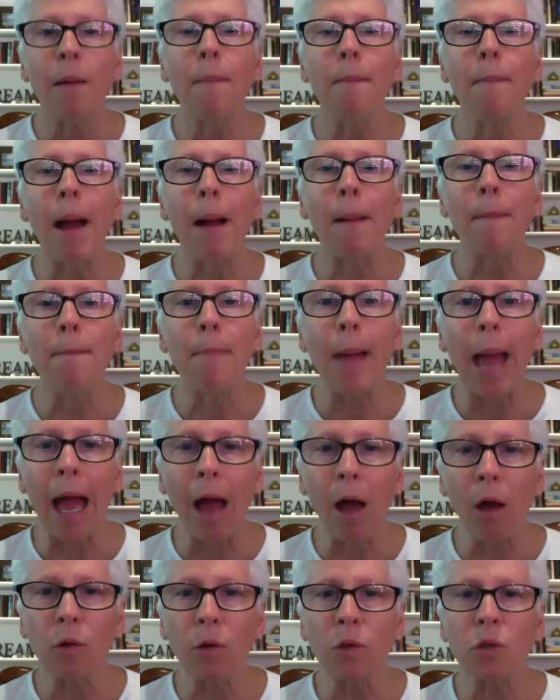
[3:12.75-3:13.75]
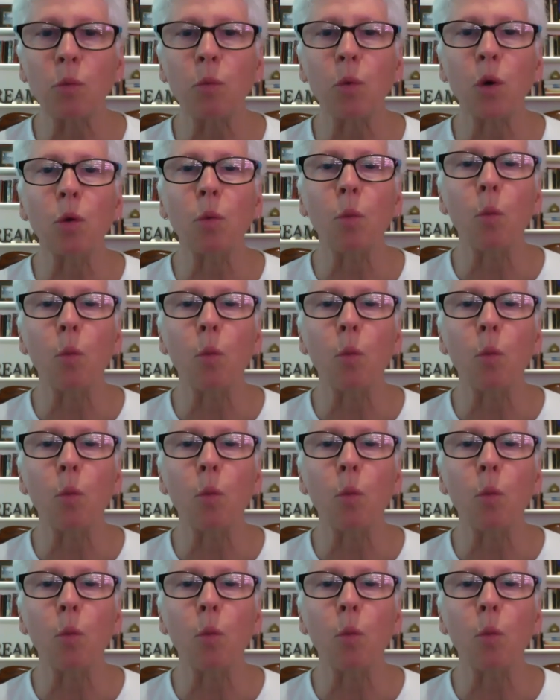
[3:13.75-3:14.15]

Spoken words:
my bowels were